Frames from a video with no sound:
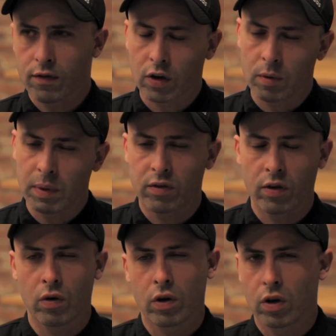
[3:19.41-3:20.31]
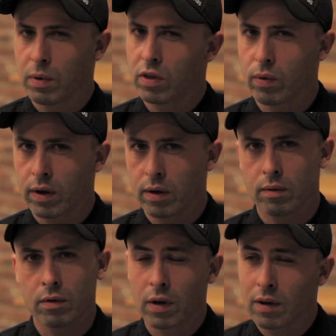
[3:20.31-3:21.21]
It could be two, it could be three,
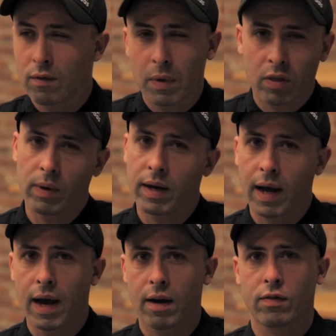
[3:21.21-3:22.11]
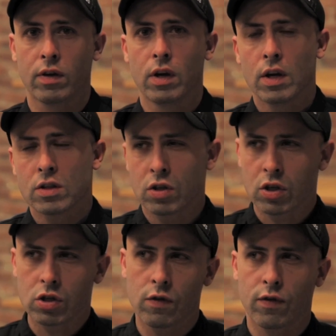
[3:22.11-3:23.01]
could even be three and a half. So
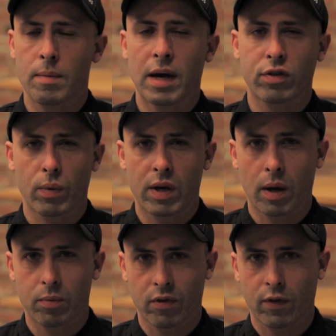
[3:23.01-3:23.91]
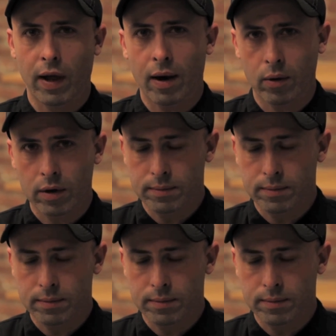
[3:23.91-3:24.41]
just shoot for about three cups of flour.